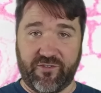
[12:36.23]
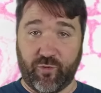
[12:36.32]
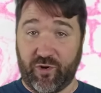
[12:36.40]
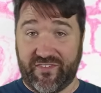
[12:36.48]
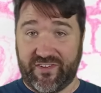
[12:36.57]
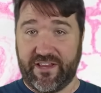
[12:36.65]
the
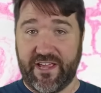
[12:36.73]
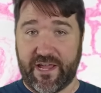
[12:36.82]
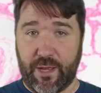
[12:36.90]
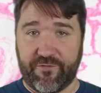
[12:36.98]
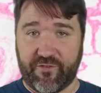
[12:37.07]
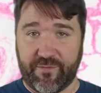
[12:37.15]
word cilia
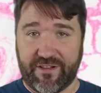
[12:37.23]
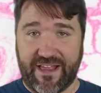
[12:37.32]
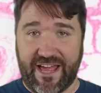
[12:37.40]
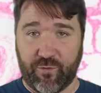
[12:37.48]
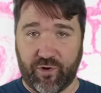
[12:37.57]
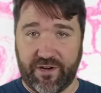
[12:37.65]
comes from the
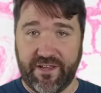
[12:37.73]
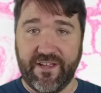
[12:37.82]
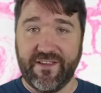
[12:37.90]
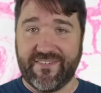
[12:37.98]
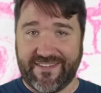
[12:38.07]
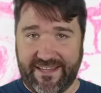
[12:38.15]
Latin word
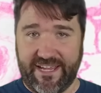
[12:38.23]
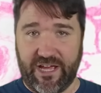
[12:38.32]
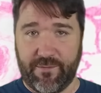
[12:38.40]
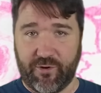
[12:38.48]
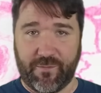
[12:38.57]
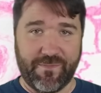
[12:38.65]

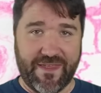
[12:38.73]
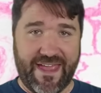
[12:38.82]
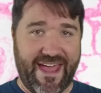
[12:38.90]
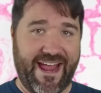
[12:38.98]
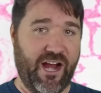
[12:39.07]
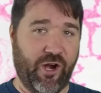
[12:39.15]
cilium, or
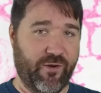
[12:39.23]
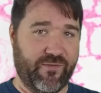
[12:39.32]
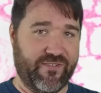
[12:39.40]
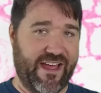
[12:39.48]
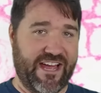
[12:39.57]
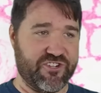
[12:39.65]
hair
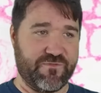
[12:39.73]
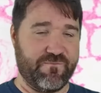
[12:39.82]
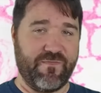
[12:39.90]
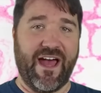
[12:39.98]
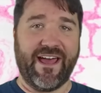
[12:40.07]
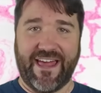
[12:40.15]
slash
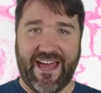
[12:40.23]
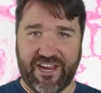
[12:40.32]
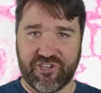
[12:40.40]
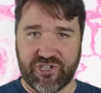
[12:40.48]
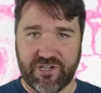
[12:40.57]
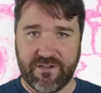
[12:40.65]

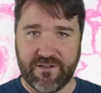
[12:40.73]
eyelash.